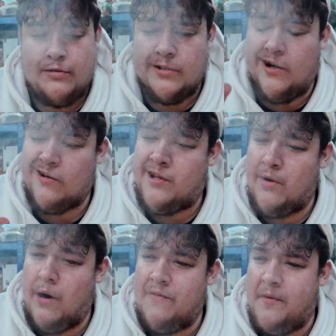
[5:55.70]
Not
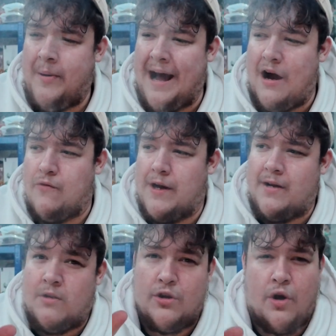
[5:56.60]
too
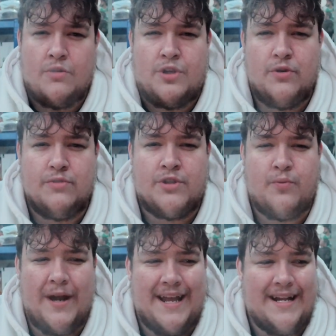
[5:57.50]
overpowering, not too
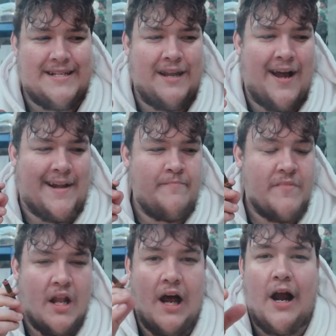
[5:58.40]
sweet. It's like
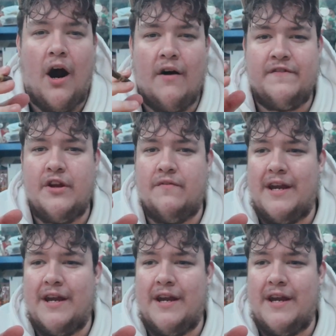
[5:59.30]
after you've